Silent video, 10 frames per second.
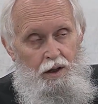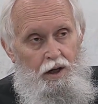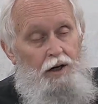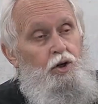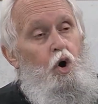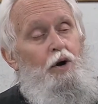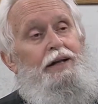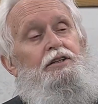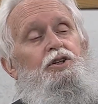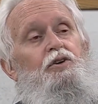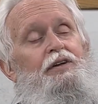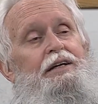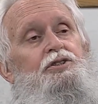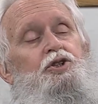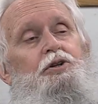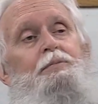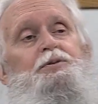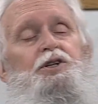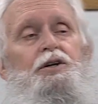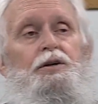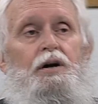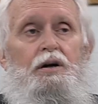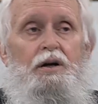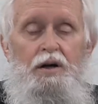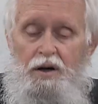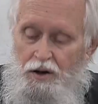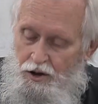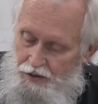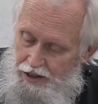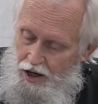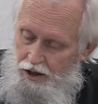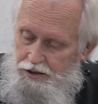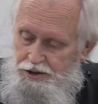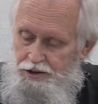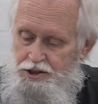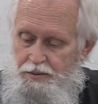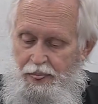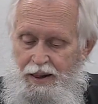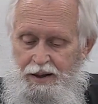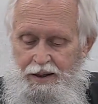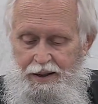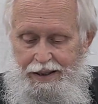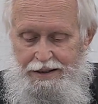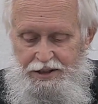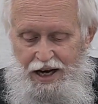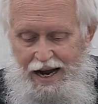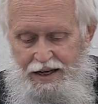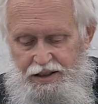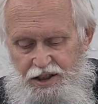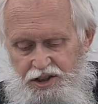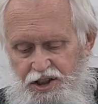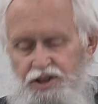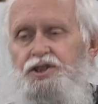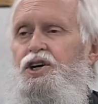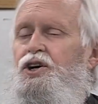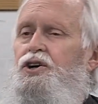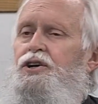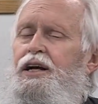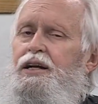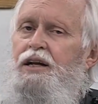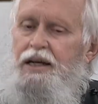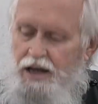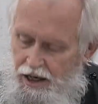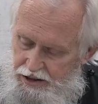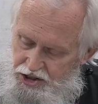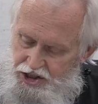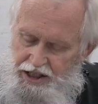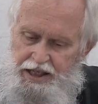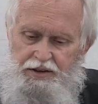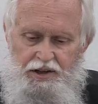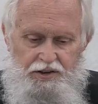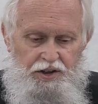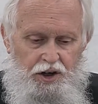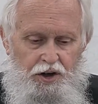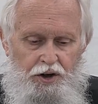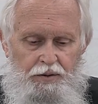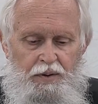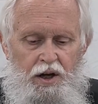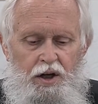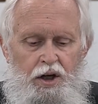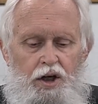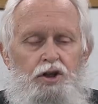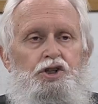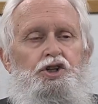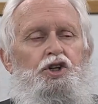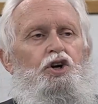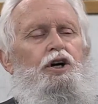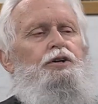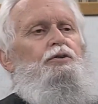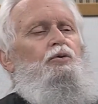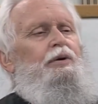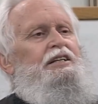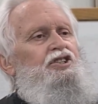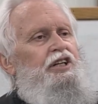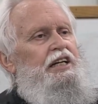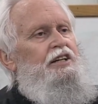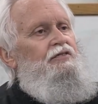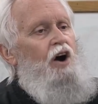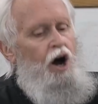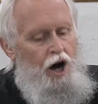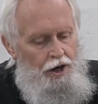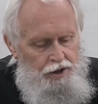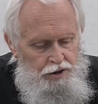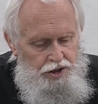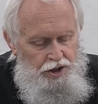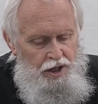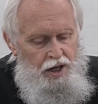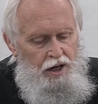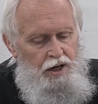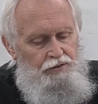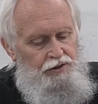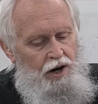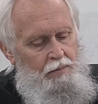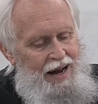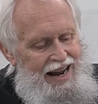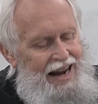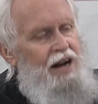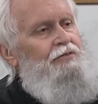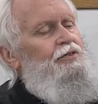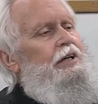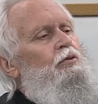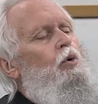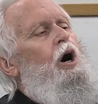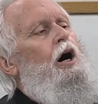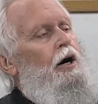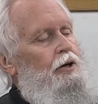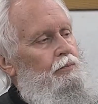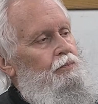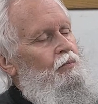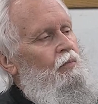According to the inscription on the altars, Antiochus III and Laodicea III should receive honors from everyone